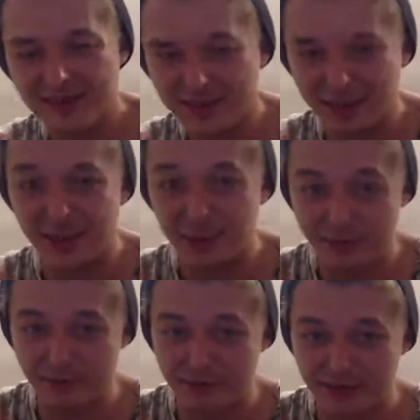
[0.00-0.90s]
a lot
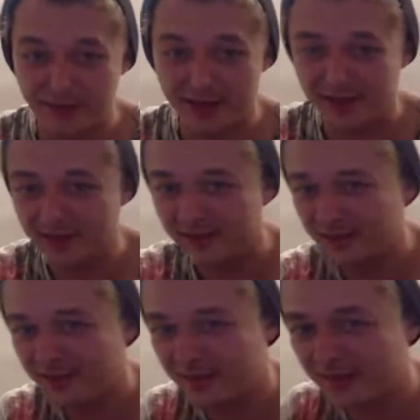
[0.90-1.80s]
of money
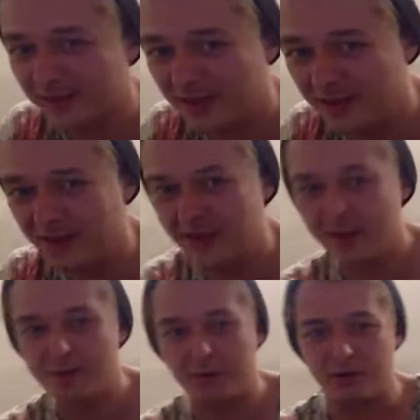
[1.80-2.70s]
in
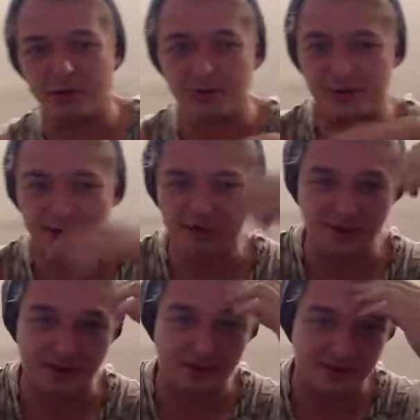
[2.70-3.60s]
like Botswana
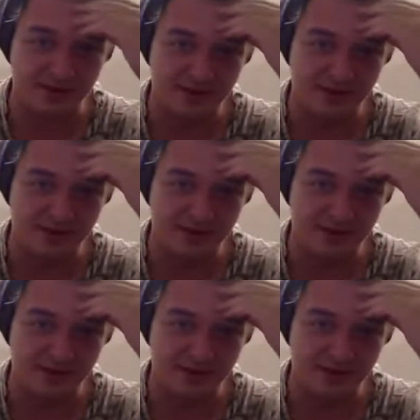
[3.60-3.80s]
somewhere.